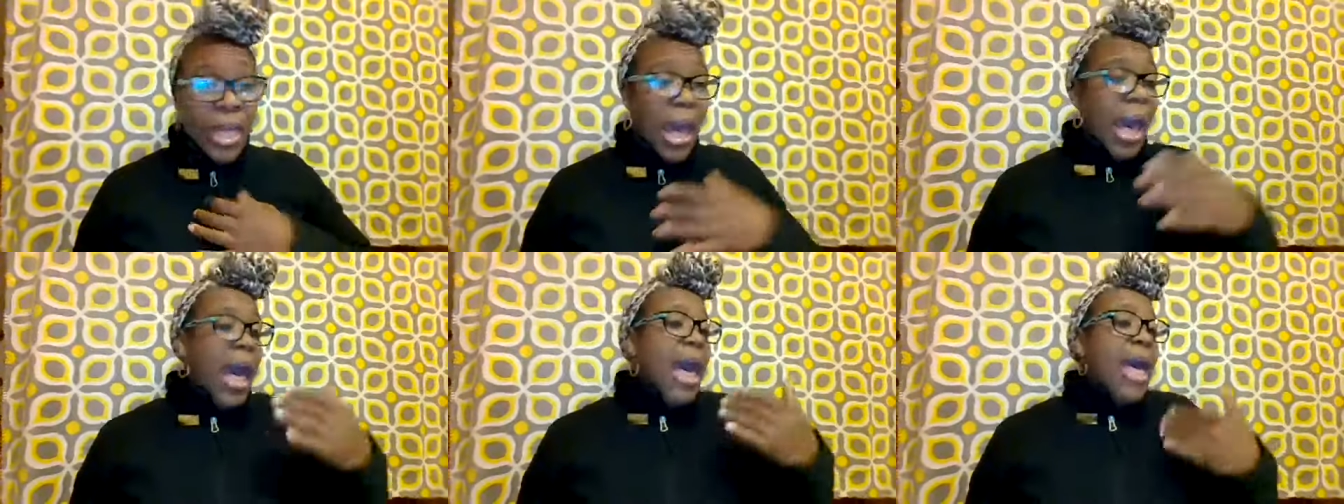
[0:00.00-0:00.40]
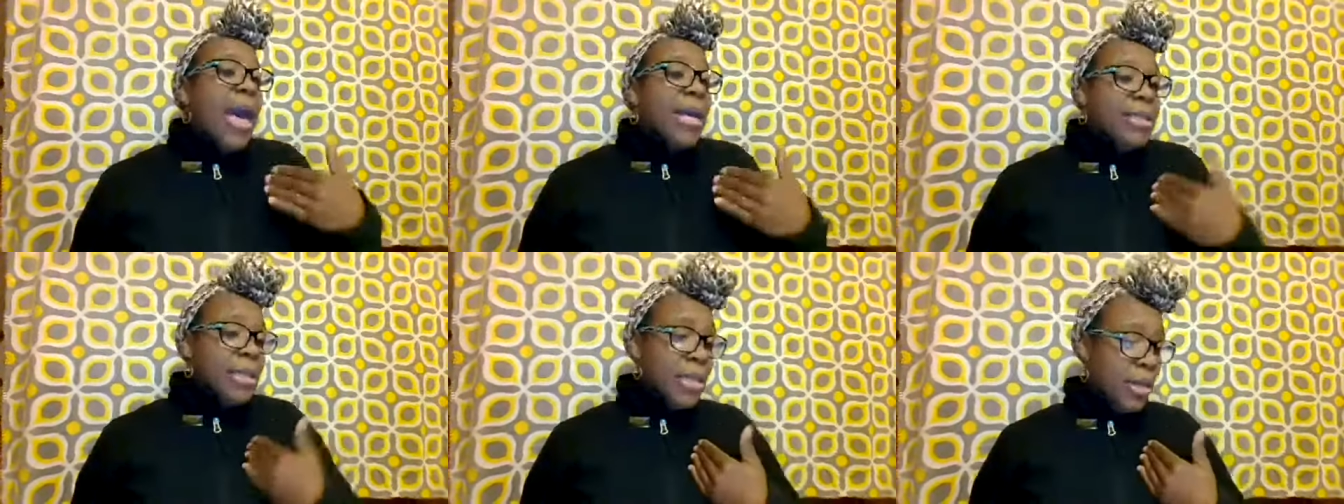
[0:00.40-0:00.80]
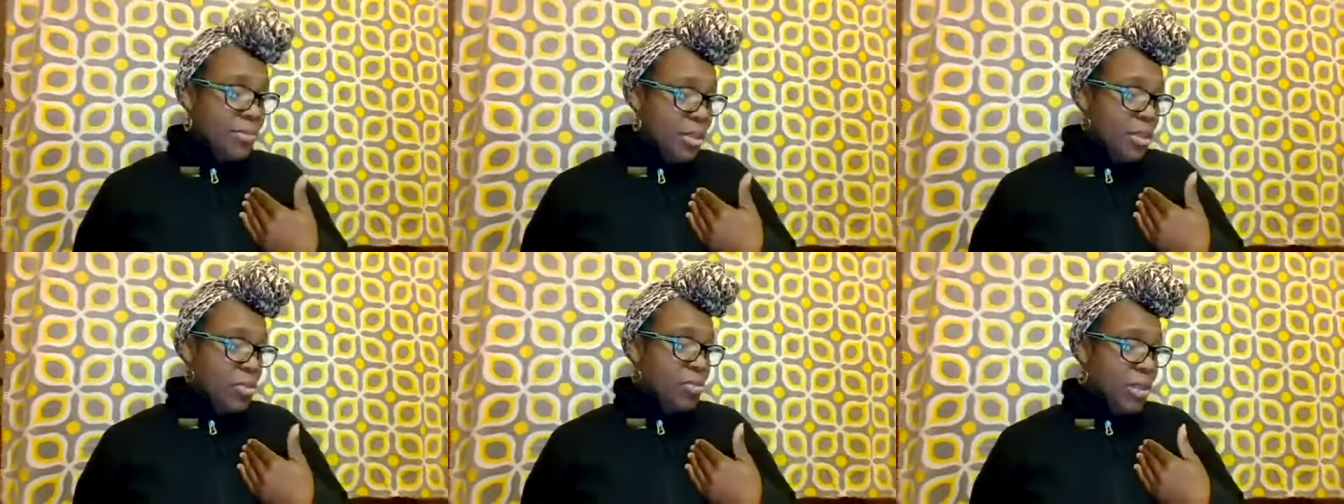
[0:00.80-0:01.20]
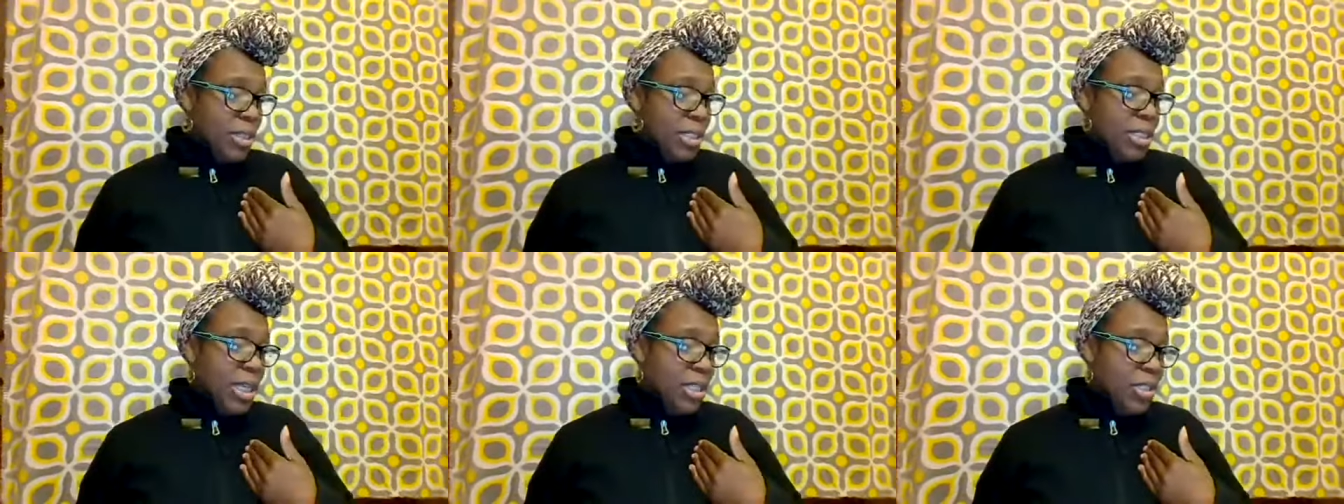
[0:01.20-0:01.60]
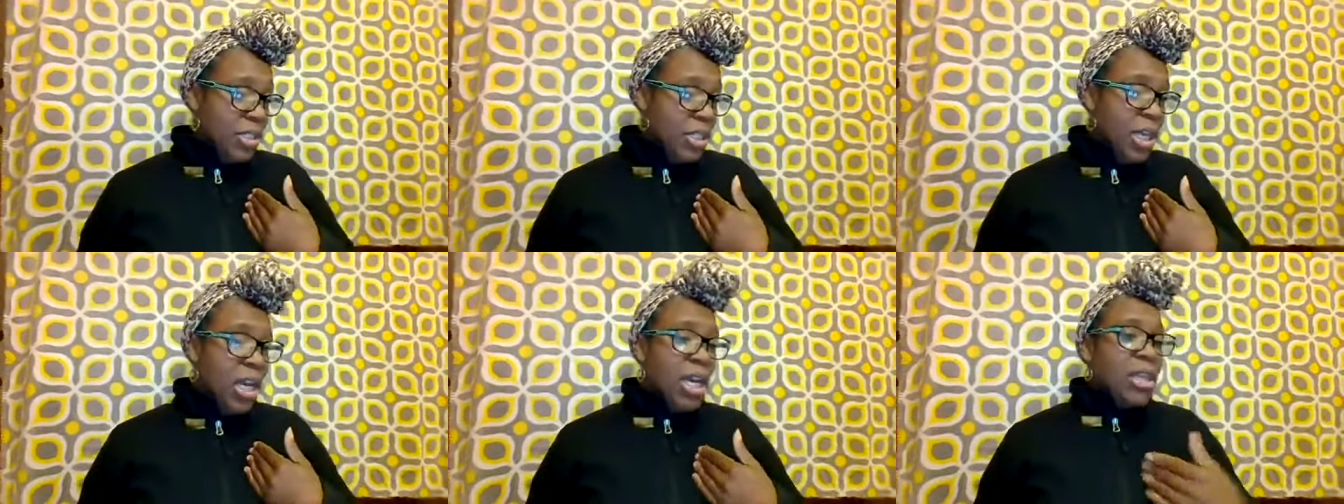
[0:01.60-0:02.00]
I had to come to the
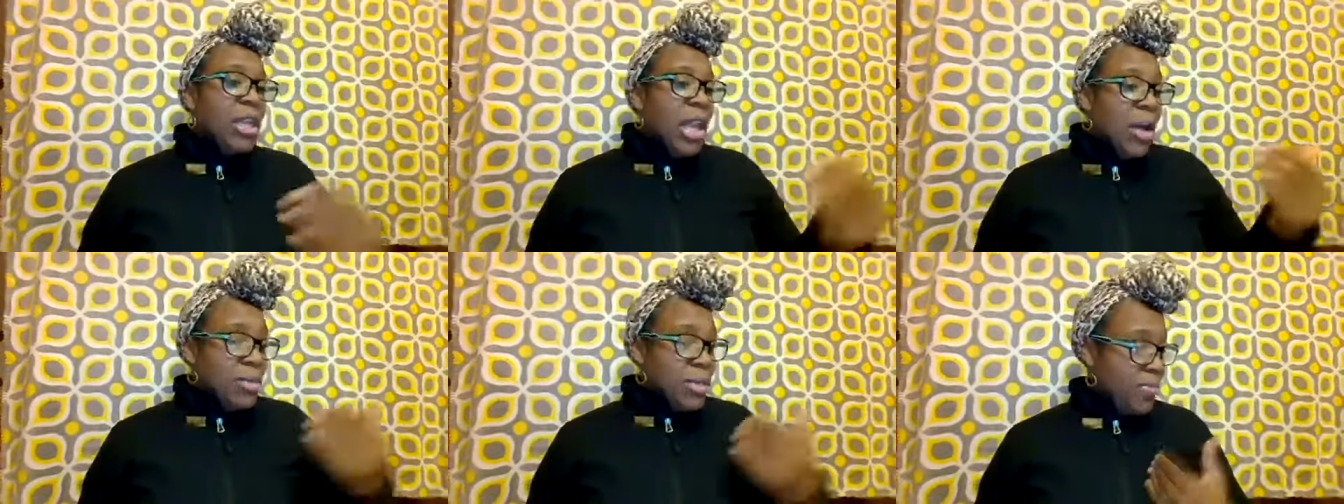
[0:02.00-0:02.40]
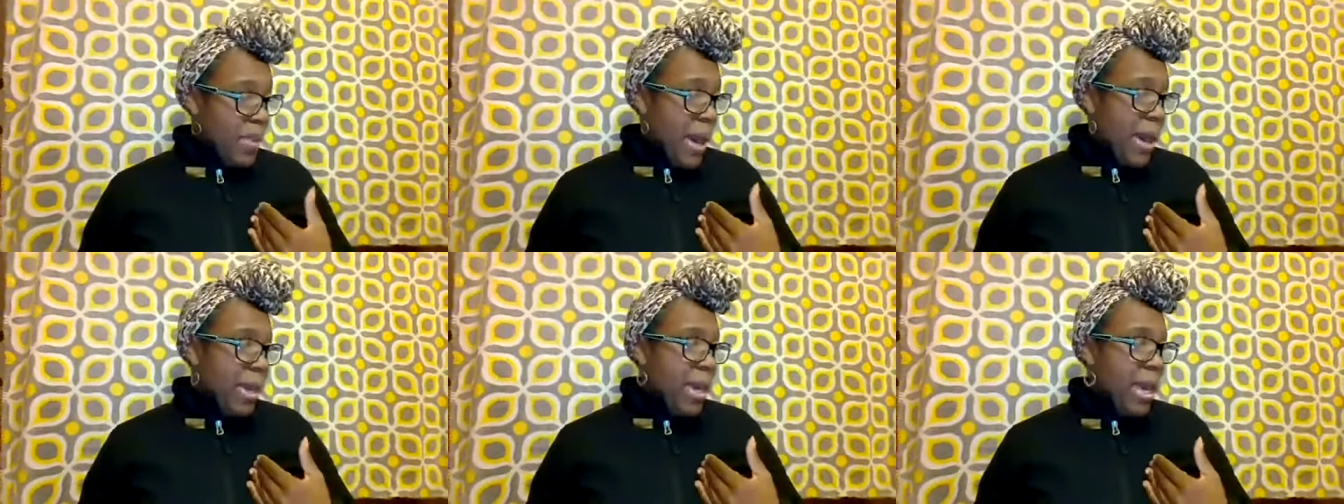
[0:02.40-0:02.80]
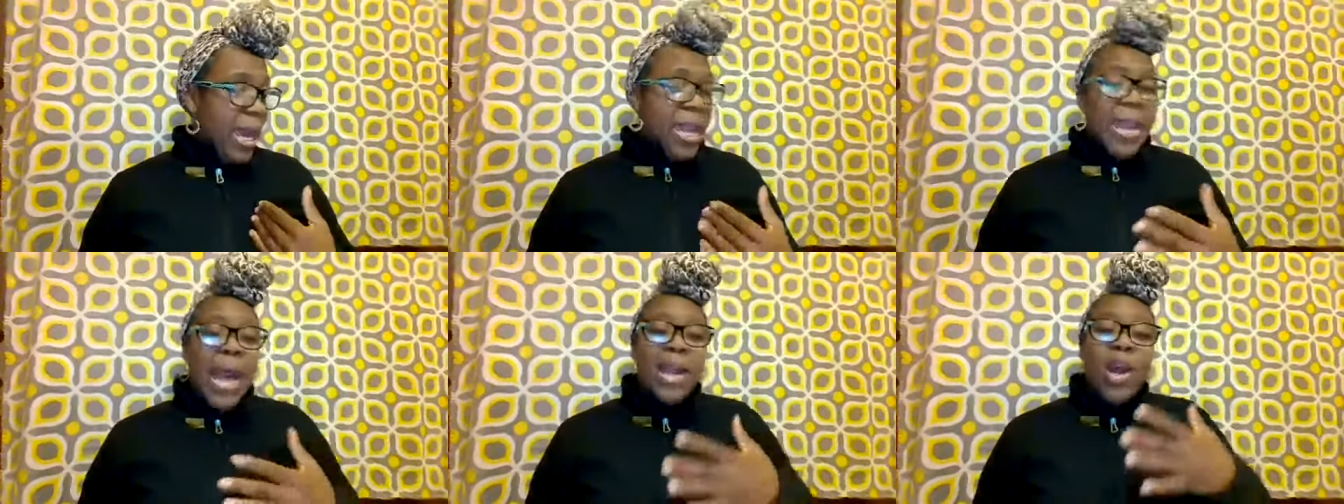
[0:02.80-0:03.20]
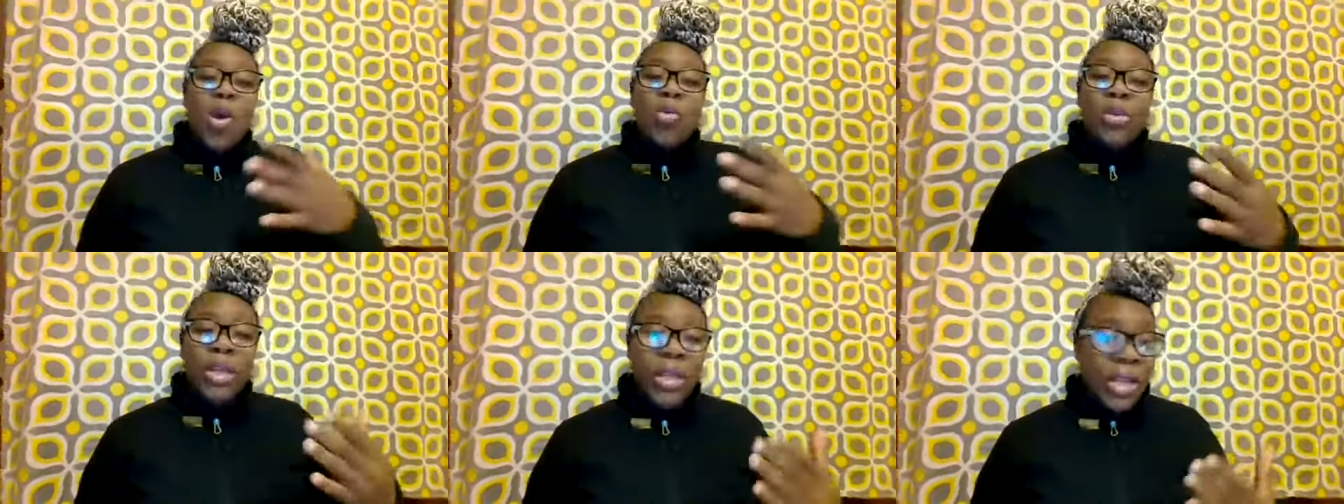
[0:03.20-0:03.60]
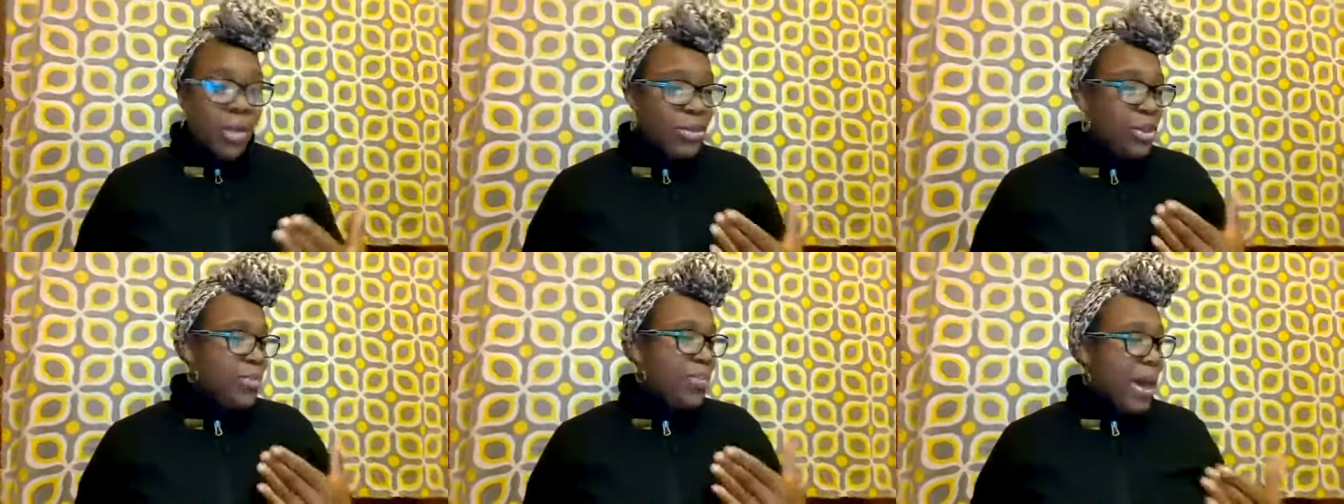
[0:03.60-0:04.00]
realization that I was a pothead. And not only that I
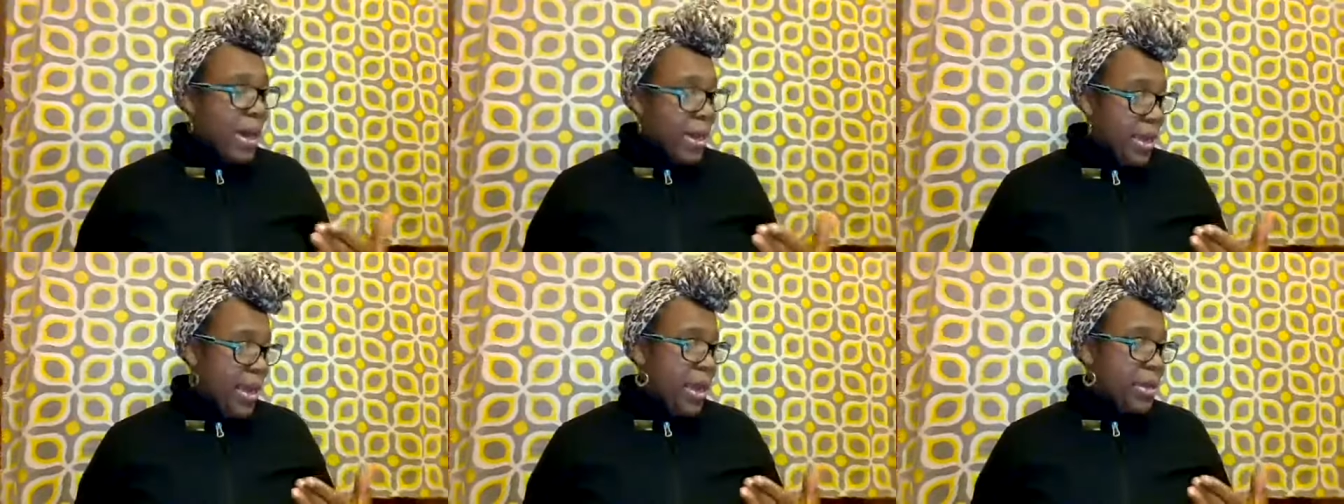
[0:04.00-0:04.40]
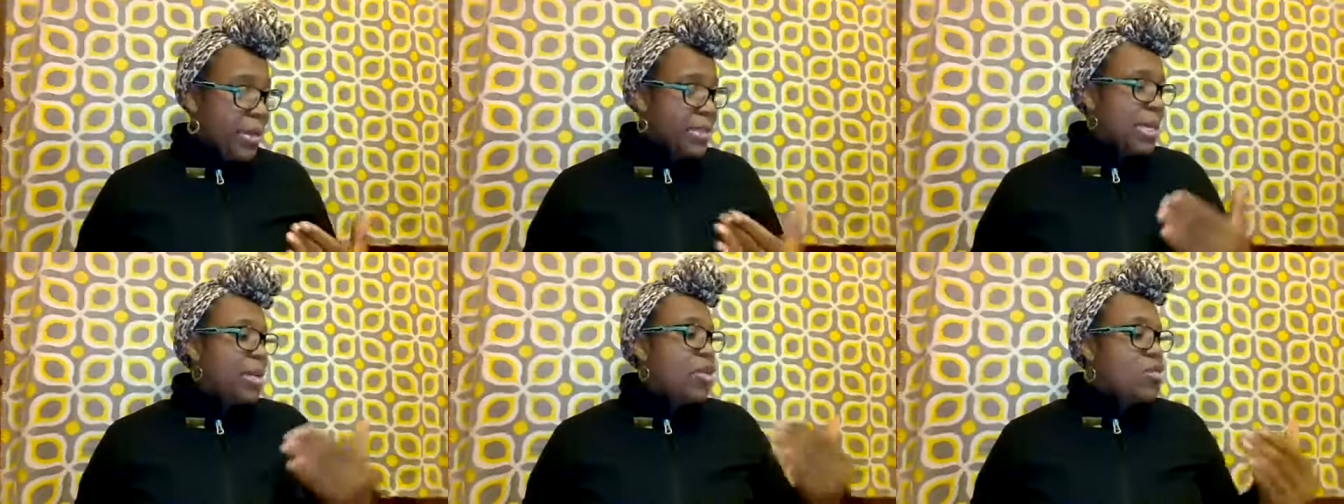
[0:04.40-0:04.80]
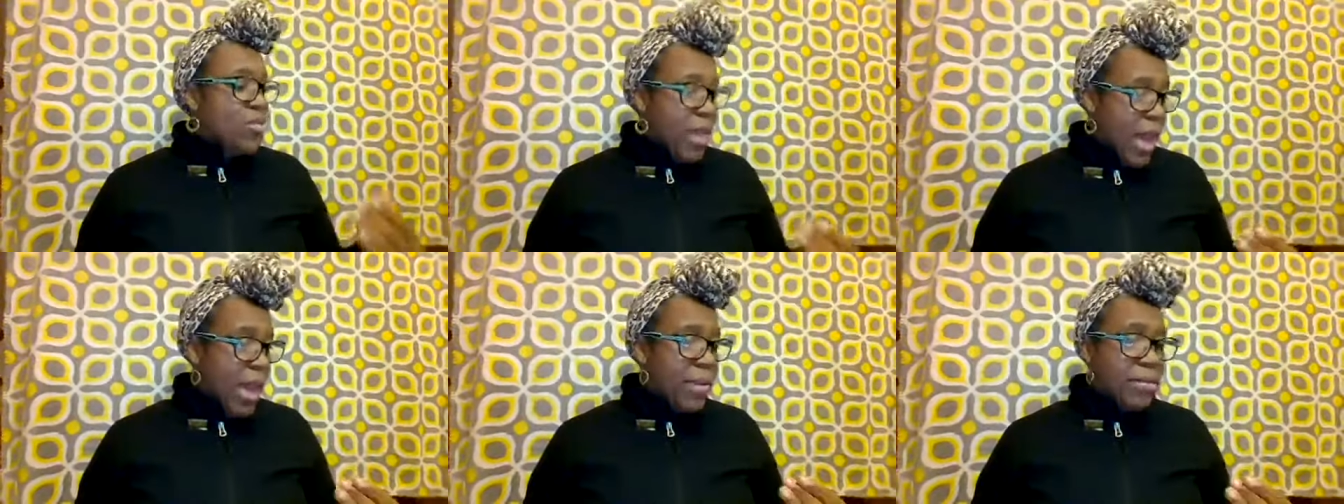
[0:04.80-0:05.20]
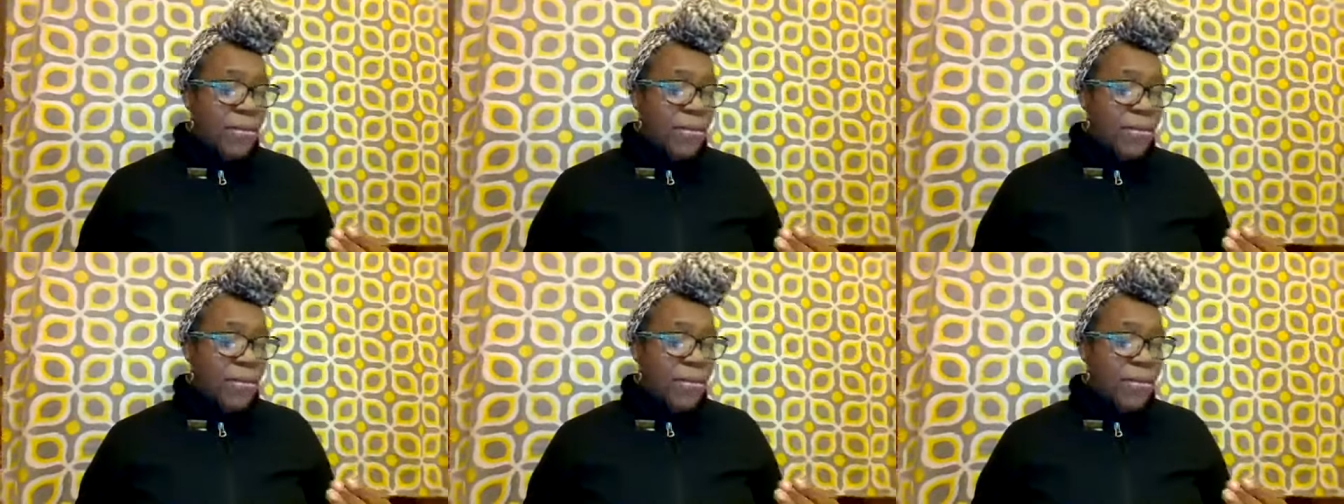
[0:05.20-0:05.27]
was a pothead, because I knew that